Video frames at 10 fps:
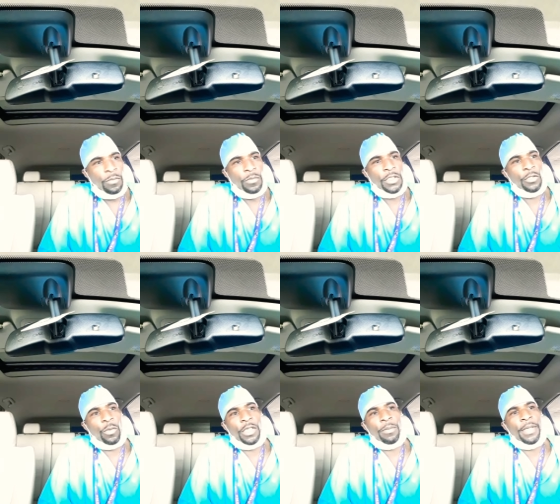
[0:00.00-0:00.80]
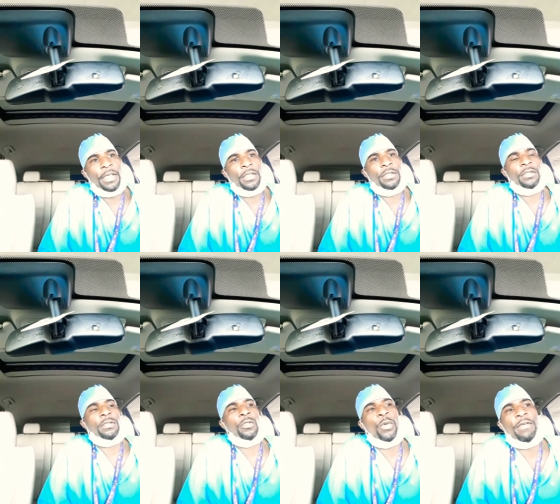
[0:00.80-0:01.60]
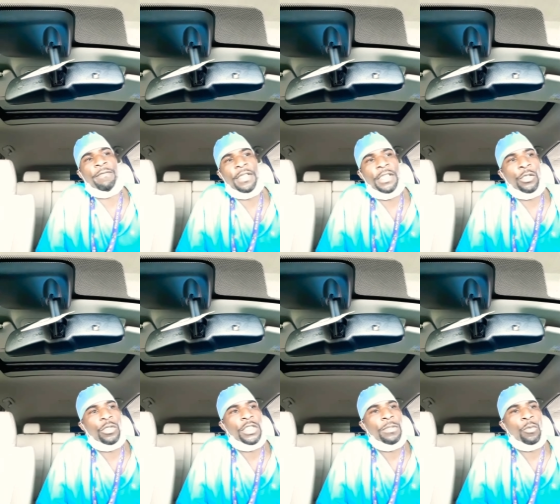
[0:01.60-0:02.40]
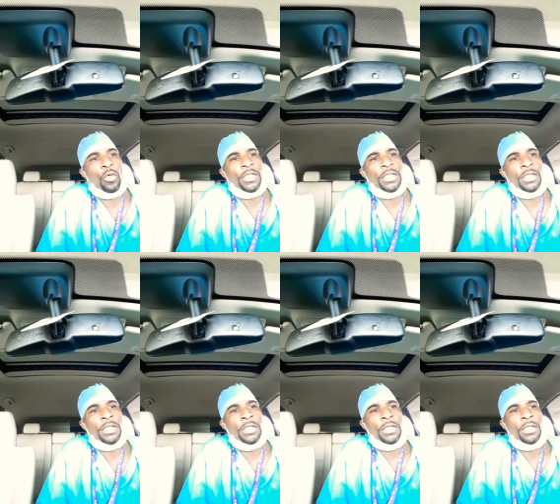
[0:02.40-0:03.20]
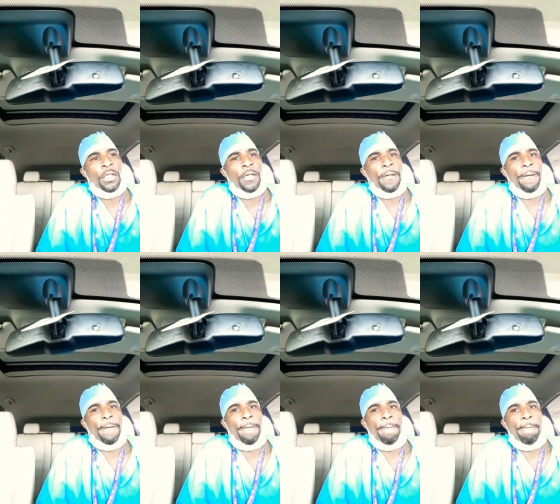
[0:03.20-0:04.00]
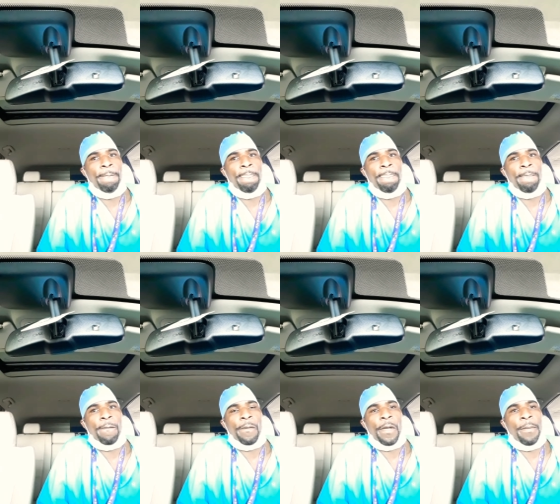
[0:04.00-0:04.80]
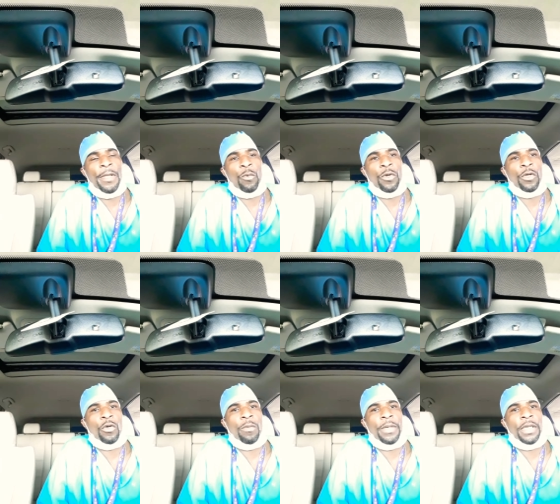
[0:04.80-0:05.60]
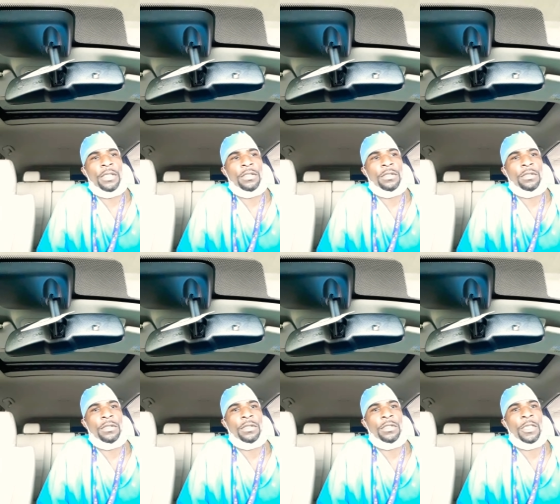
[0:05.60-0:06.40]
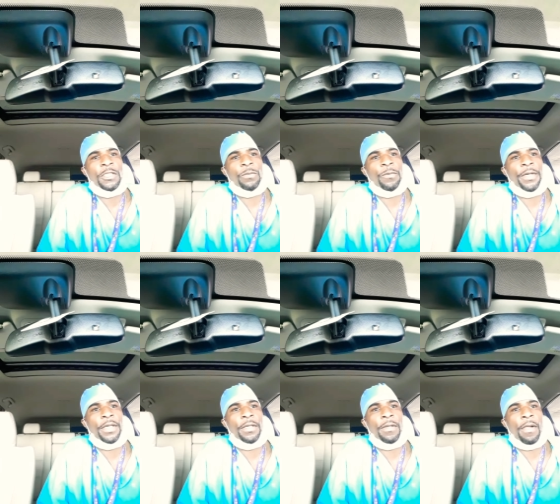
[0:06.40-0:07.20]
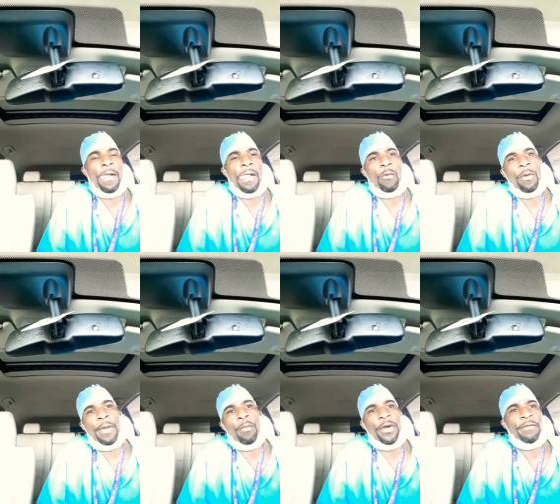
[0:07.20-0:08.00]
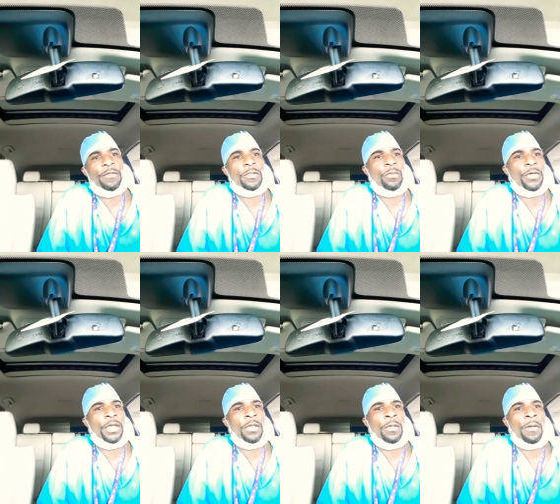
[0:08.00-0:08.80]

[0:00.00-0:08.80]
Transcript: Just wanted to make a quick video this morning. I'm at work on my lunch break, on my breakfast break.